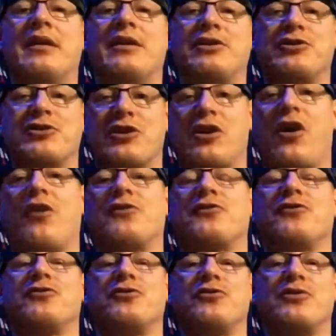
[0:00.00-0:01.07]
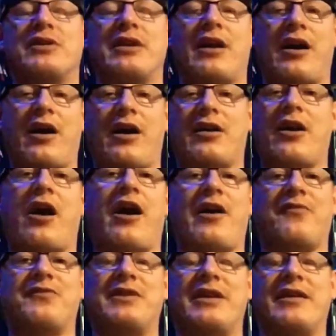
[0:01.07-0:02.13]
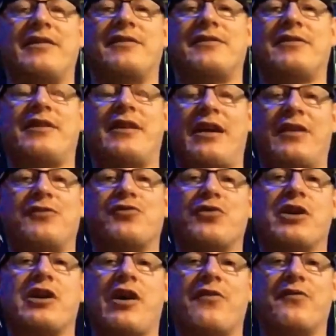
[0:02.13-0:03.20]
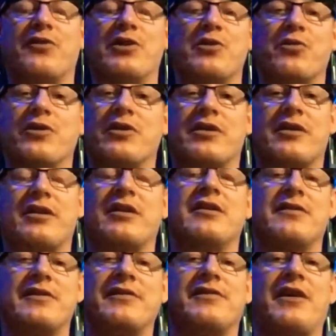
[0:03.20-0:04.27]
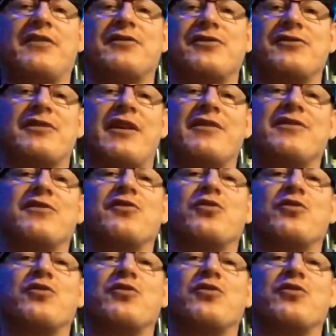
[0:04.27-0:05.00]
You can also do it on off days as recovery work. These exercises